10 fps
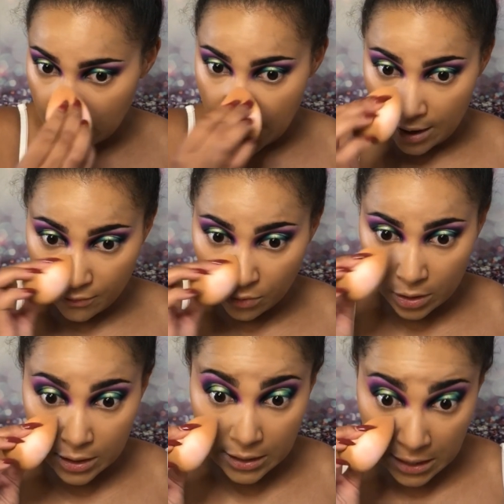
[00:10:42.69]
I have
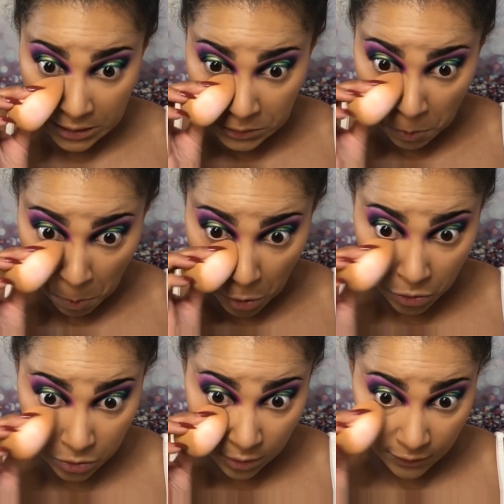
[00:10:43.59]
organized
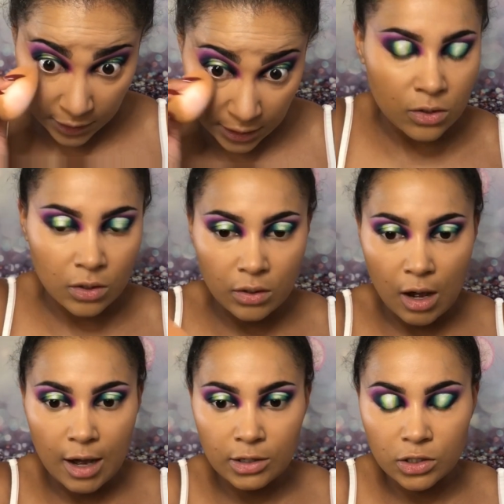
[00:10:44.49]
most of it. So now
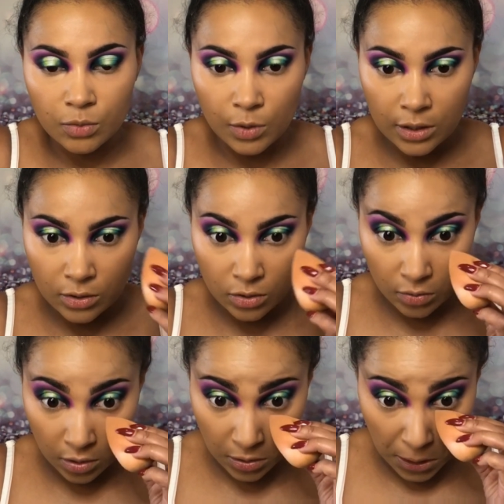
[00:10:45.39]
I just wanted to
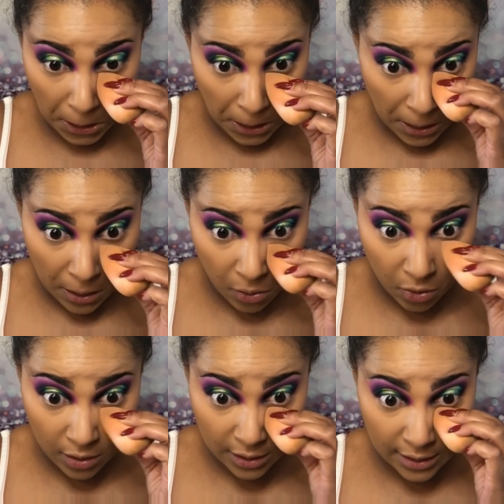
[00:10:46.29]
look
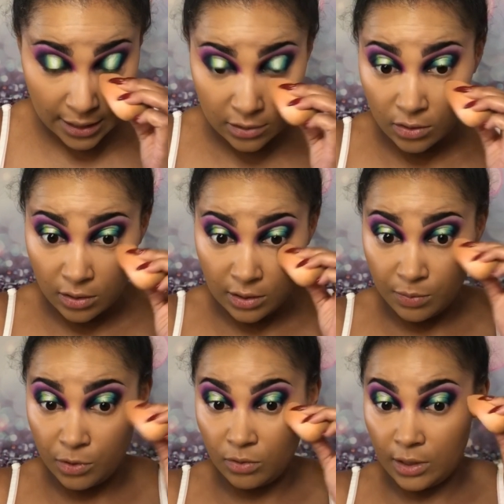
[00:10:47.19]
organized on the
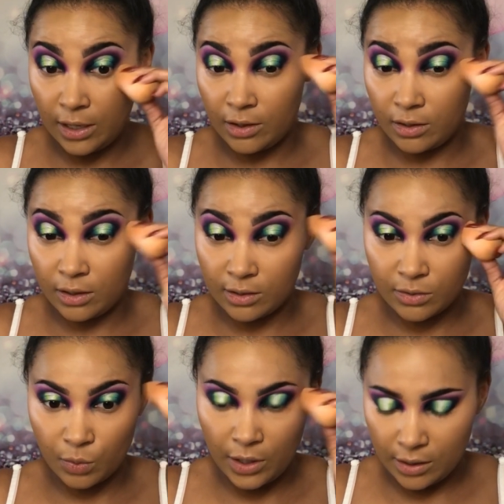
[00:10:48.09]
beauty area as
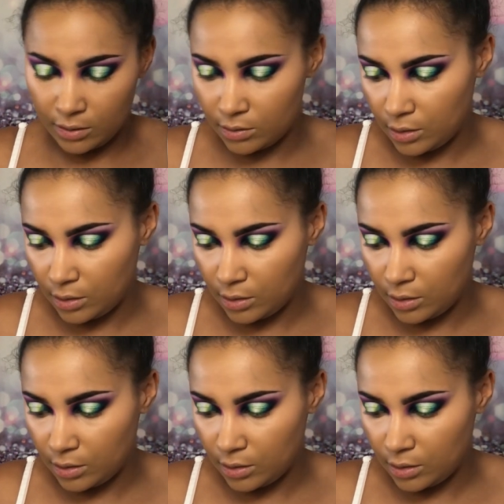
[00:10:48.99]
well.